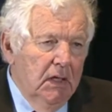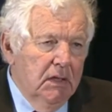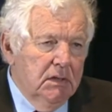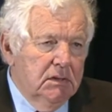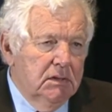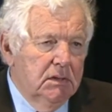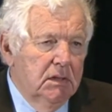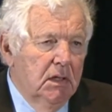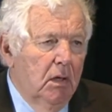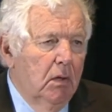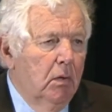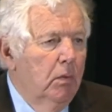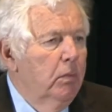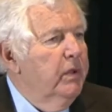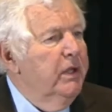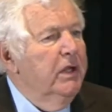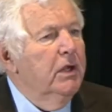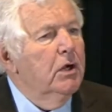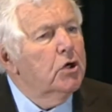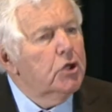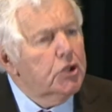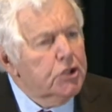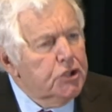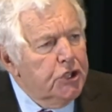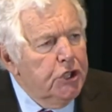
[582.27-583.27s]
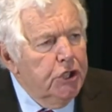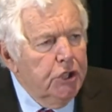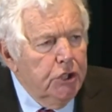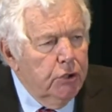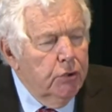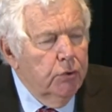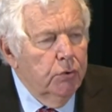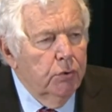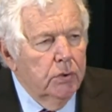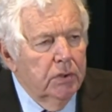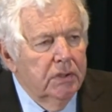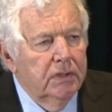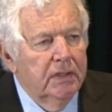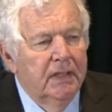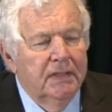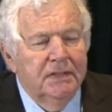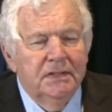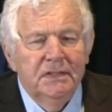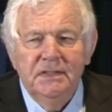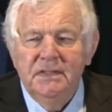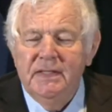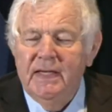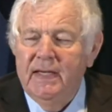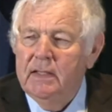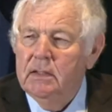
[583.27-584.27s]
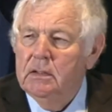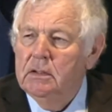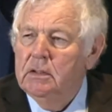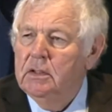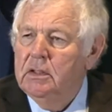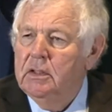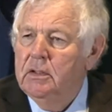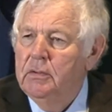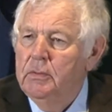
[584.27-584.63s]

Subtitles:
So we urge you to take a look